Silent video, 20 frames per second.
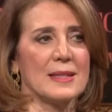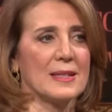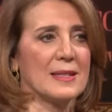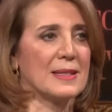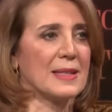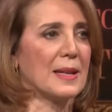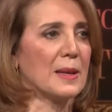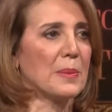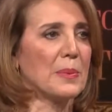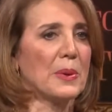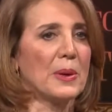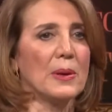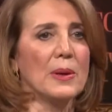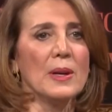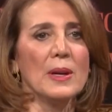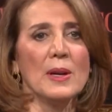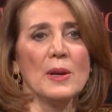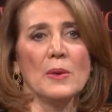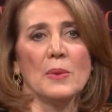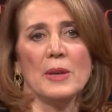an example,
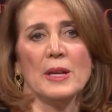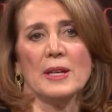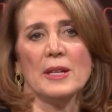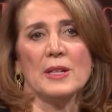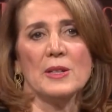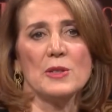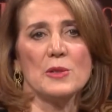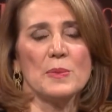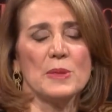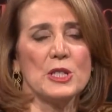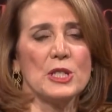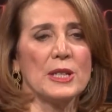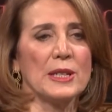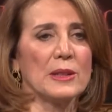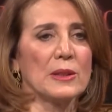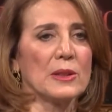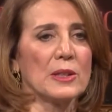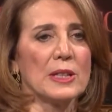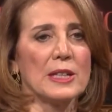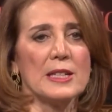we can use
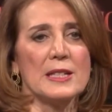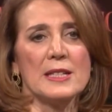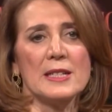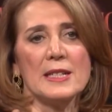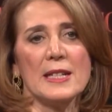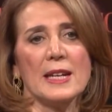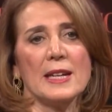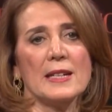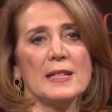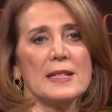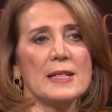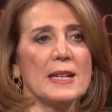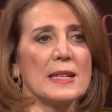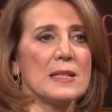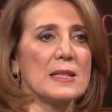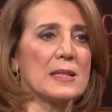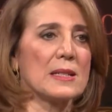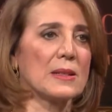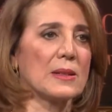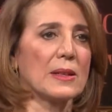machine learning to data
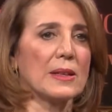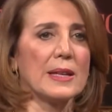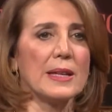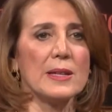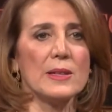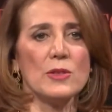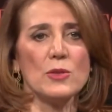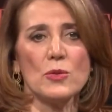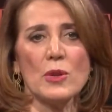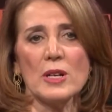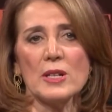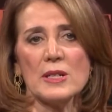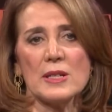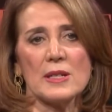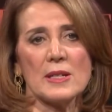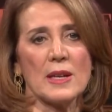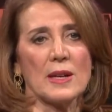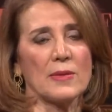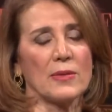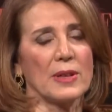sets to look at drug
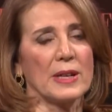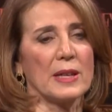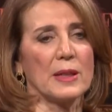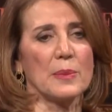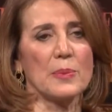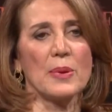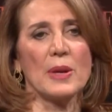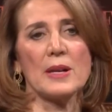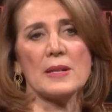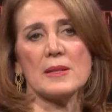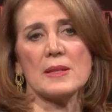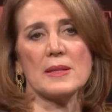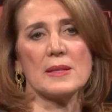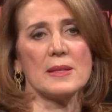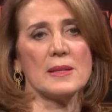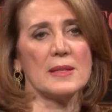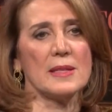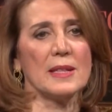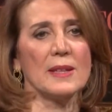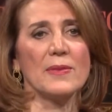discovery in the process
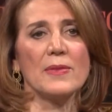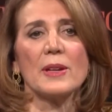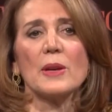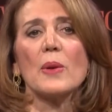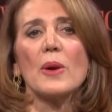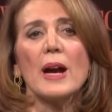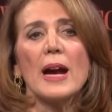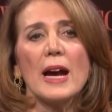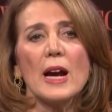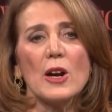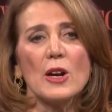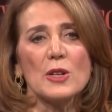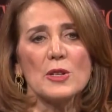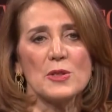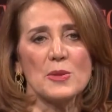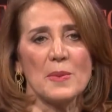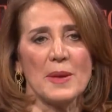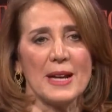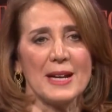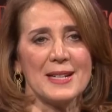and see if there were
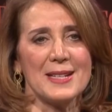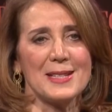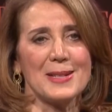errors made.